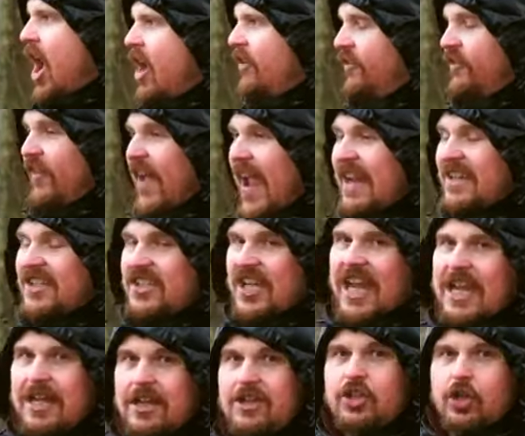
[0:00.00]
affects
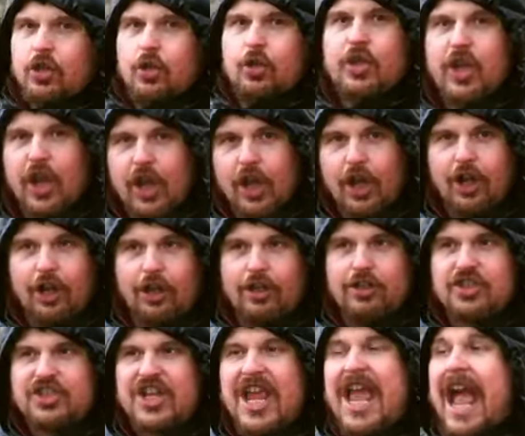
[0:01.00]
Hindu
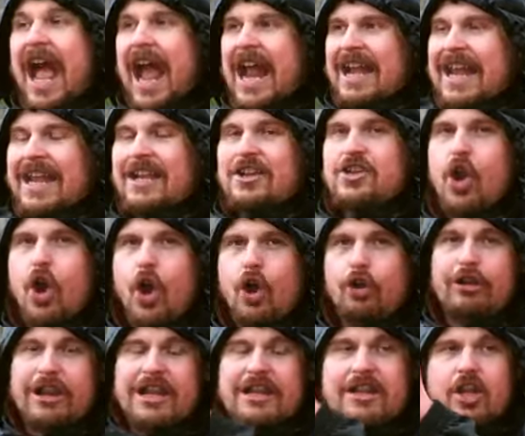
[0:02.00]
girls and
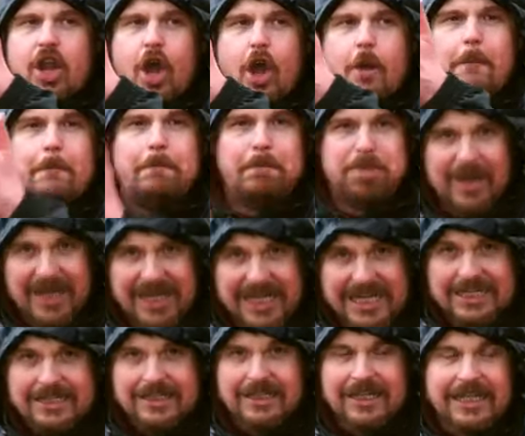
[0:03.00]
ignoring
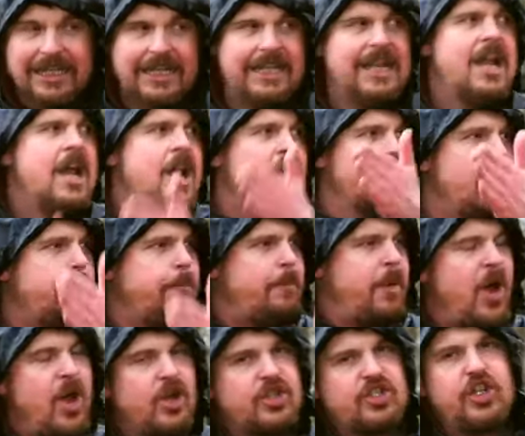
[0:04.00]
completely the
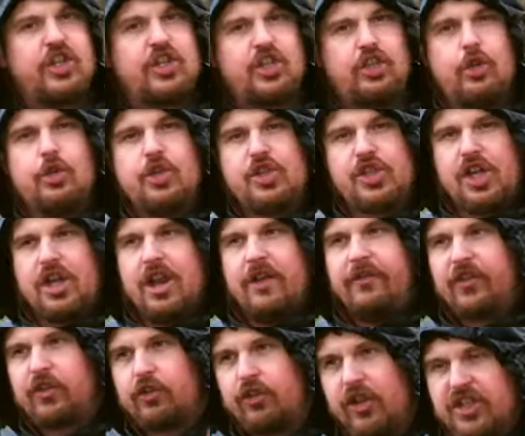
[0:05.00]
persecution
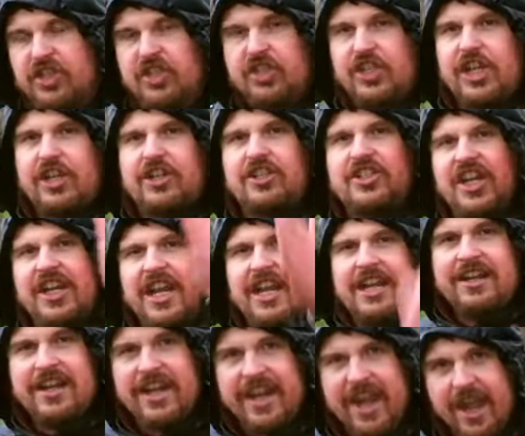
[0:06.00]
of Christians in
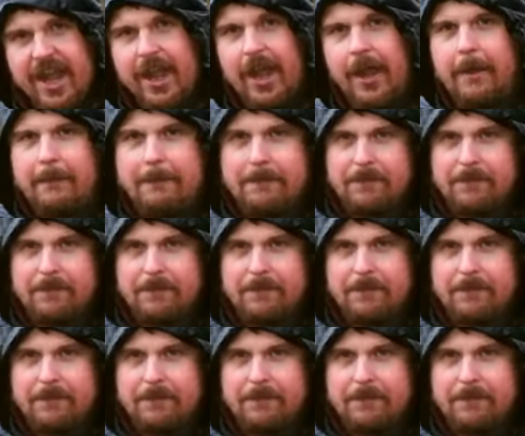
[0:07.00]
India.